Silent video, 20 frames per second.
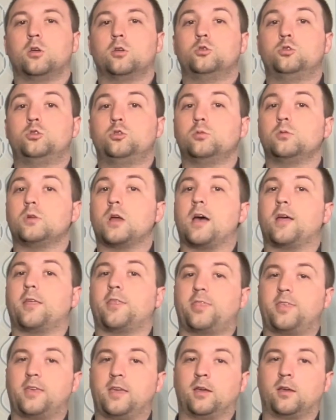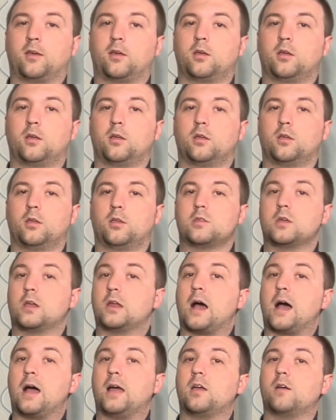Do not think that
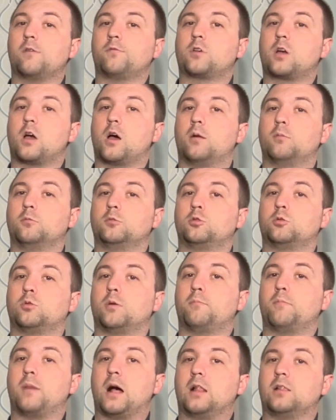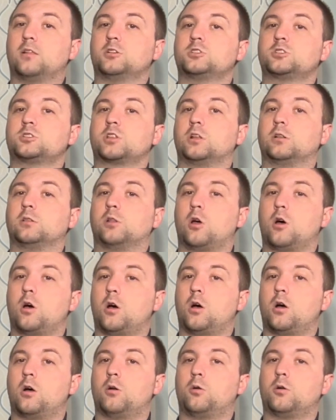I have come to abolish the
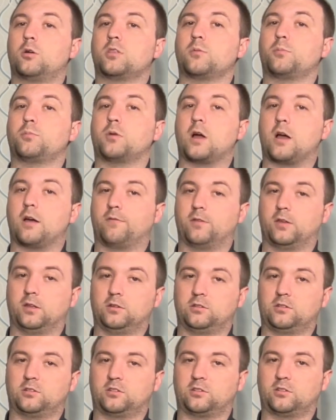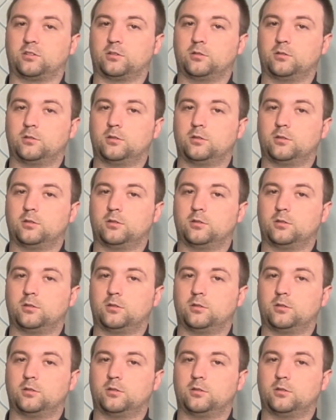law or the prophets.